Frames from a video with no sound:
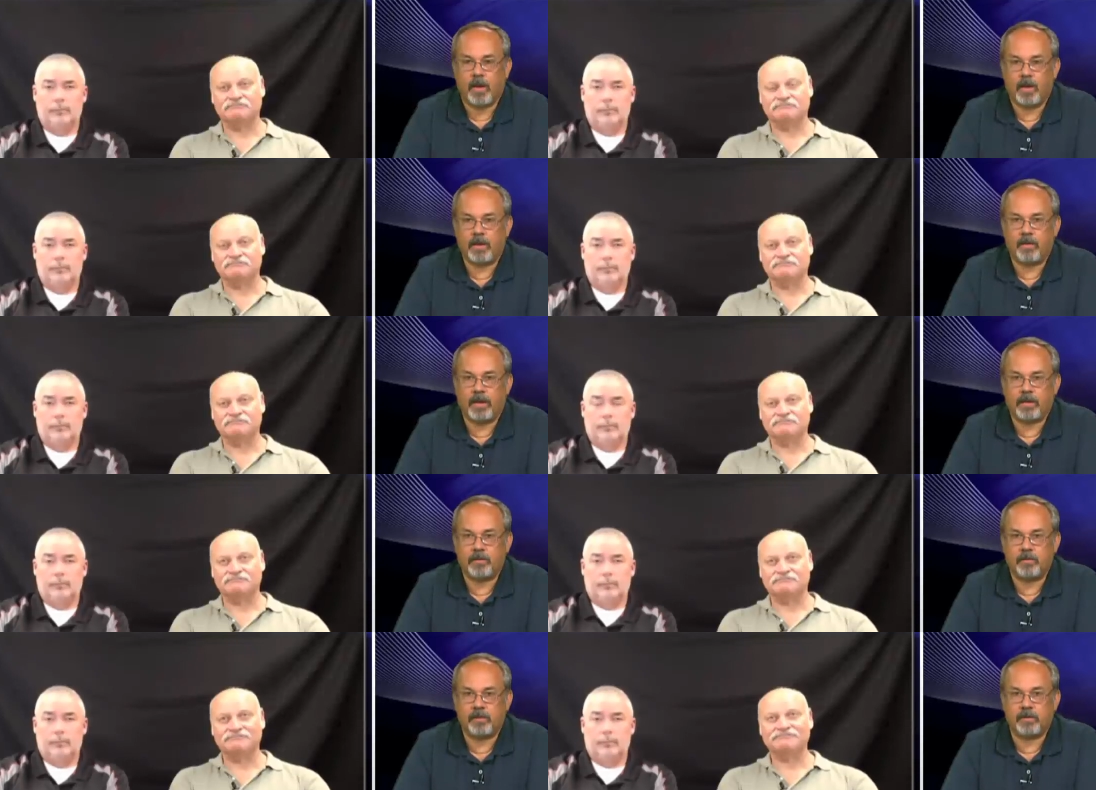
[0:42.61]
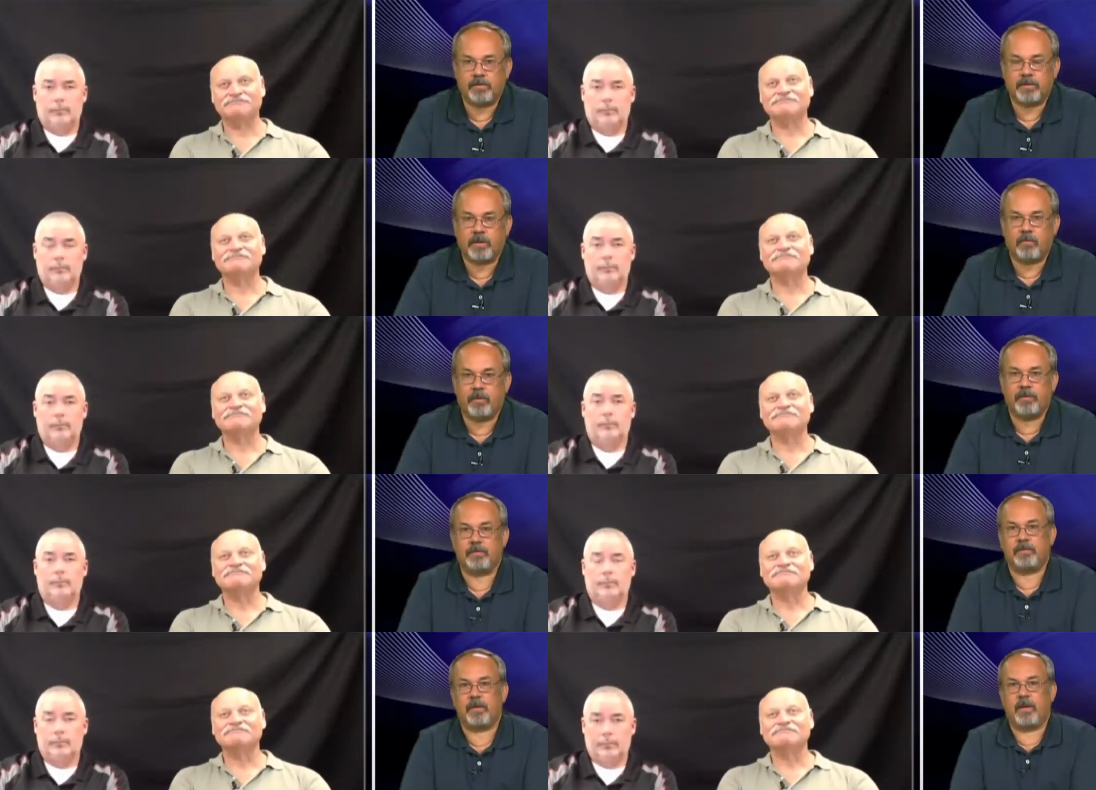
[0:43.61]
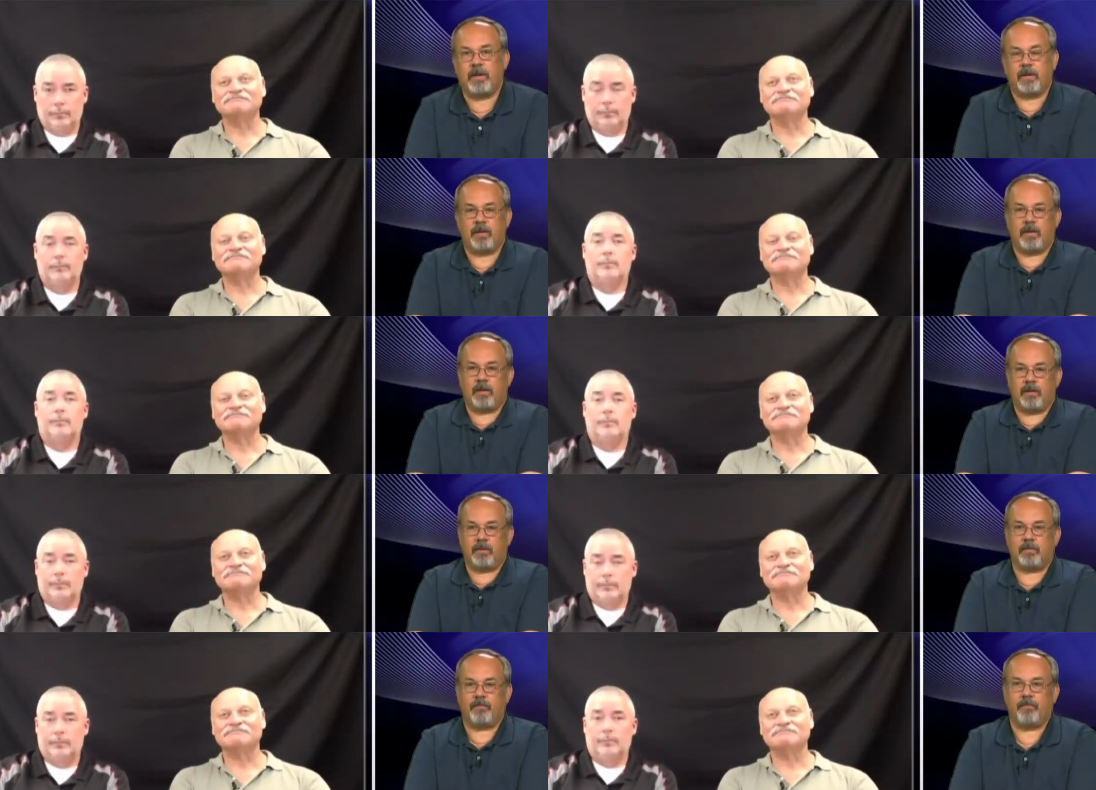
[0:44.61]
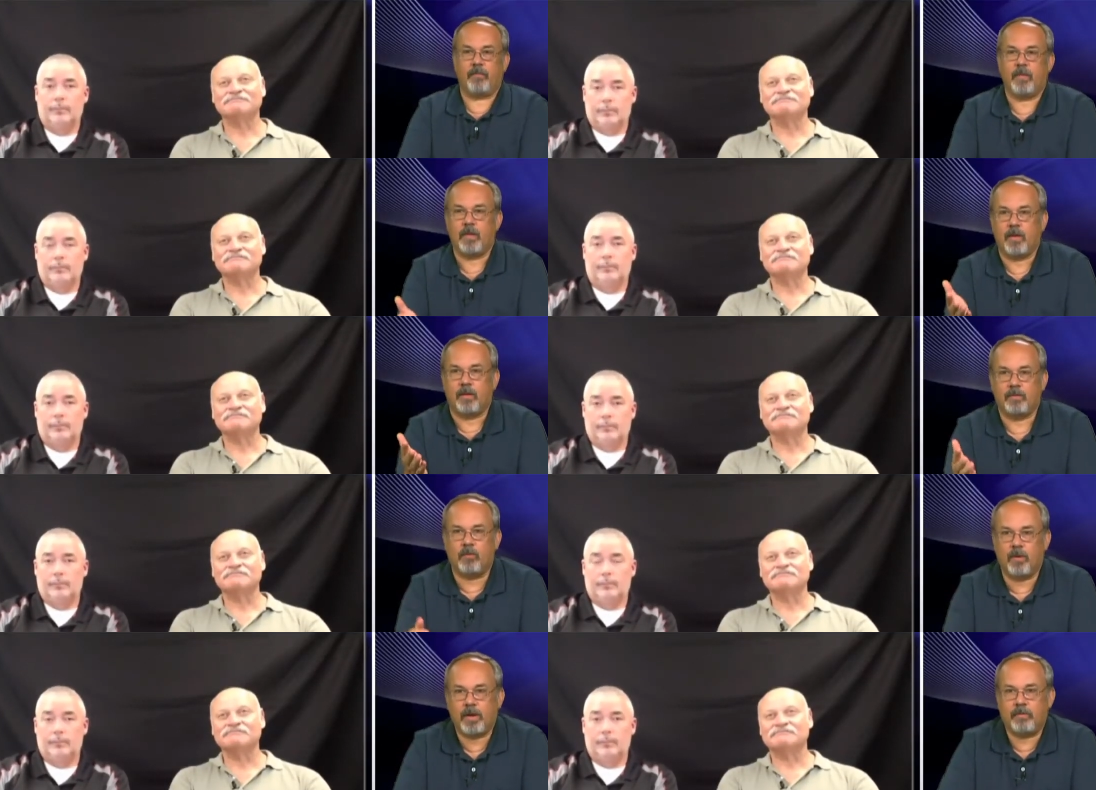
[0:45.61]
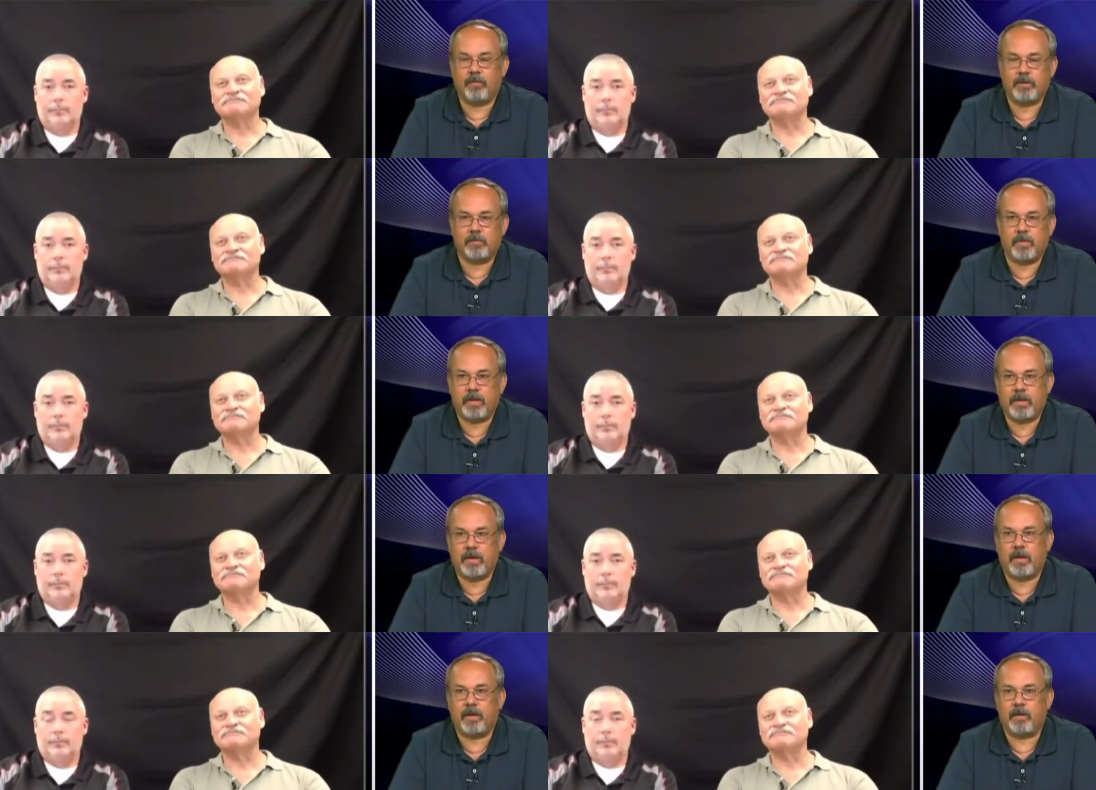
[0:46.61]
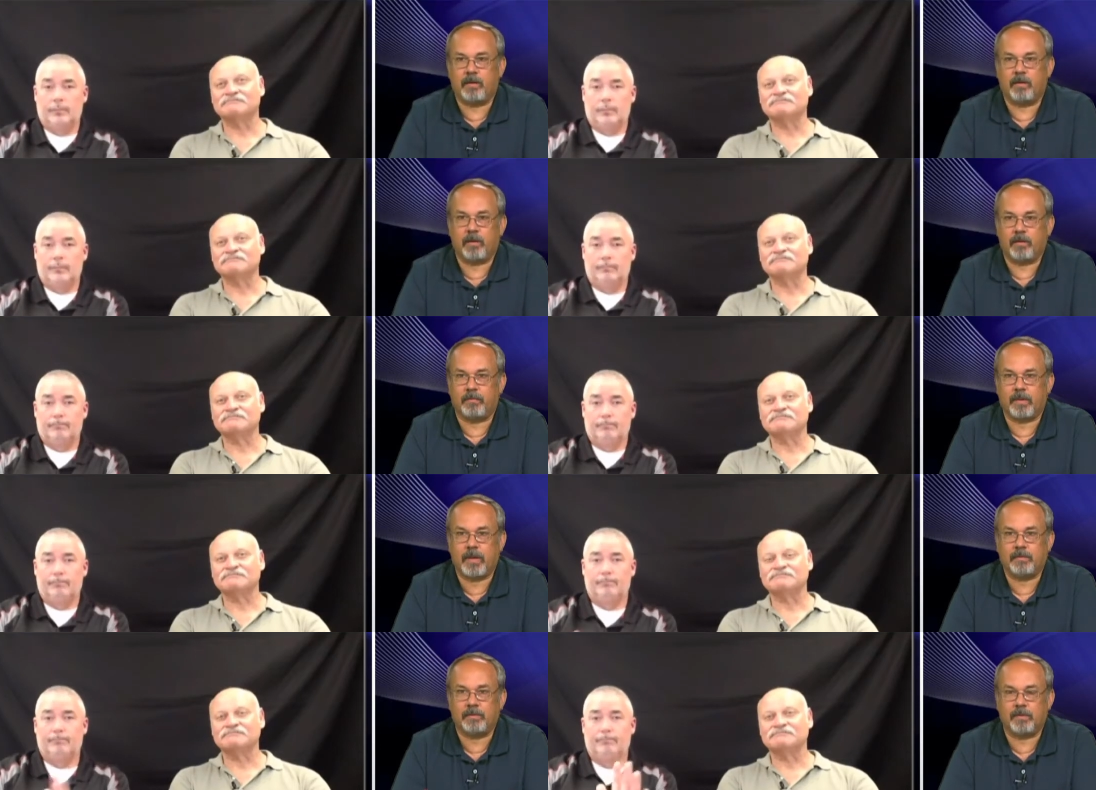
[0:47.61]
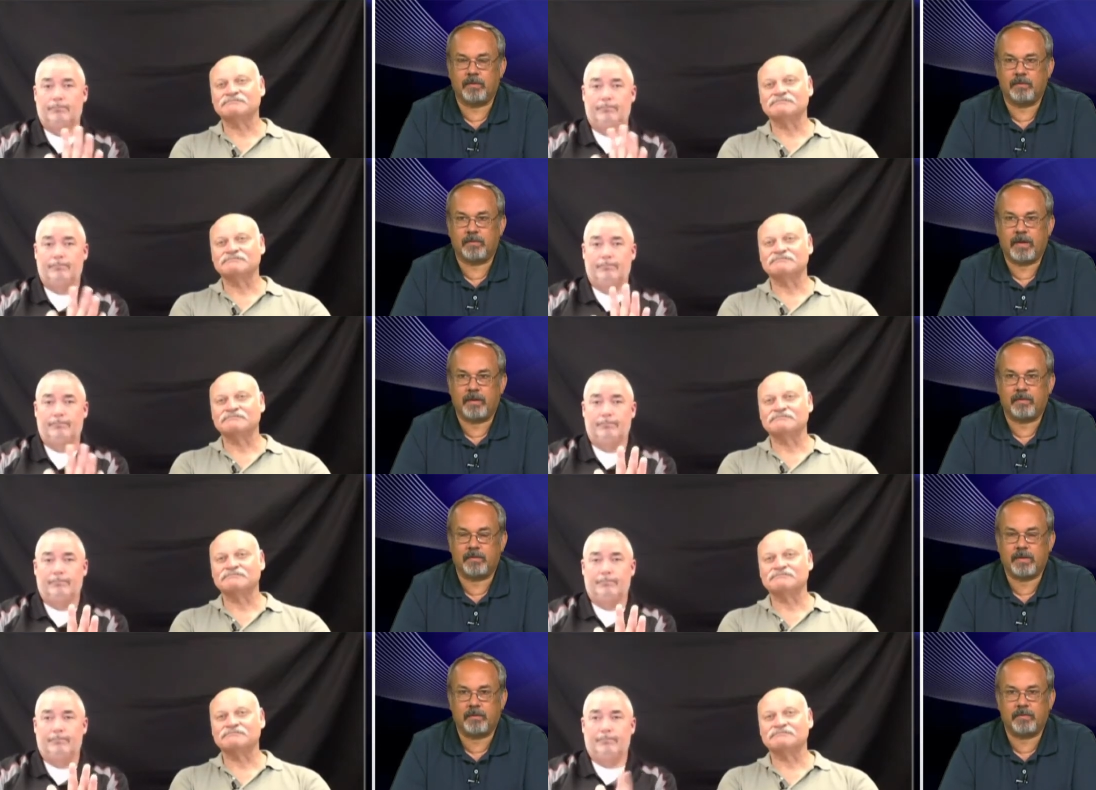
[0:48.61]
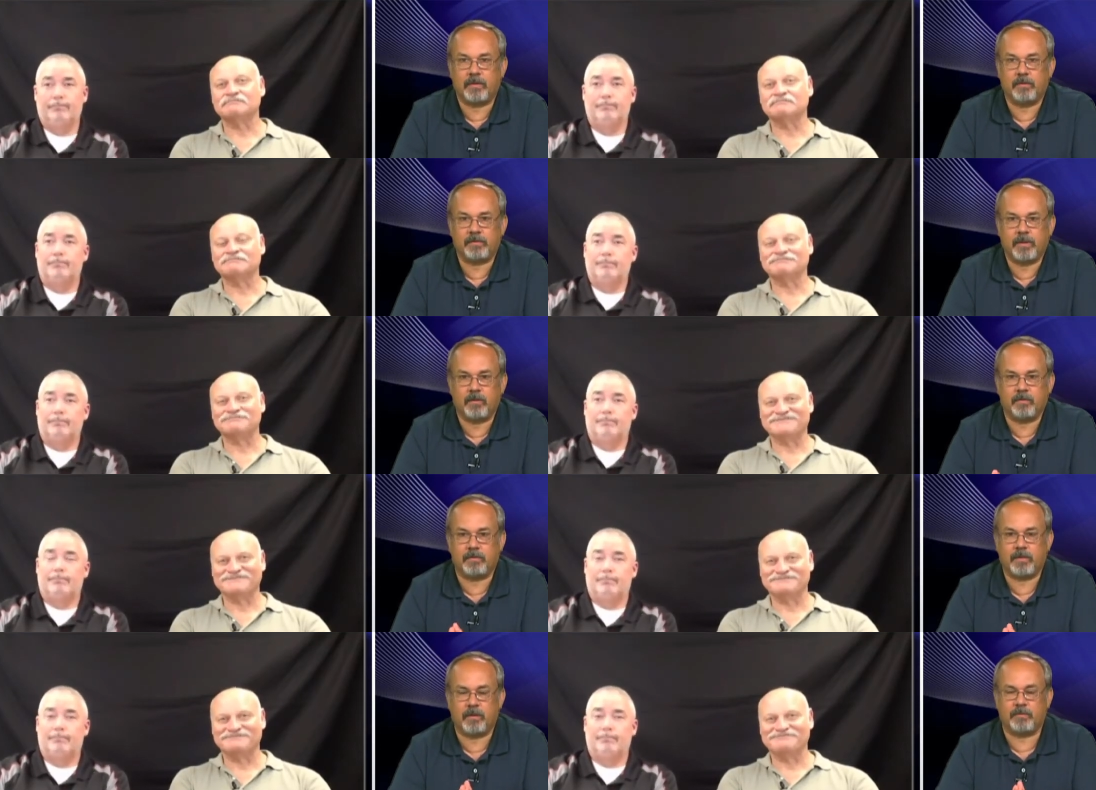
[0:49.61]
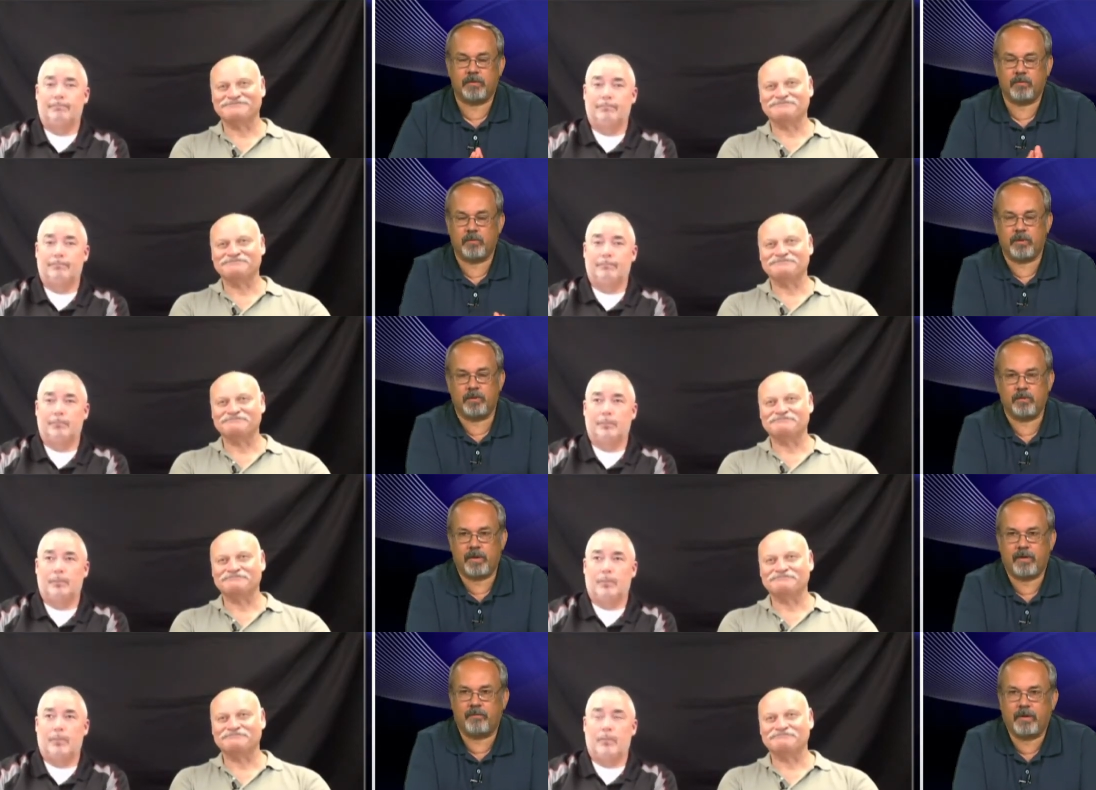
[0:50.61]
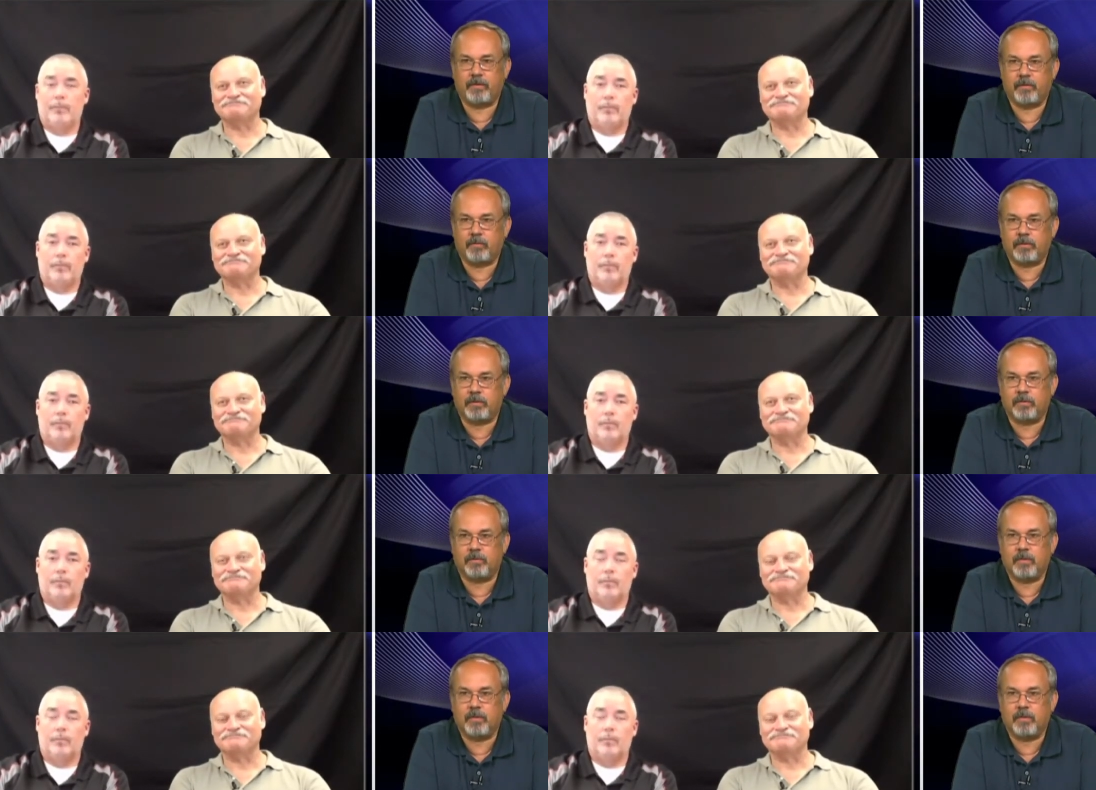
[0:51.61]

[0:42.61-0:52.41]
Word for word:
Speaker 1: Hey, glad you could stick with us. And uh, Duane Rigsby and uh, the guest is at the South Centers. Tell tell us who we, you have down there with you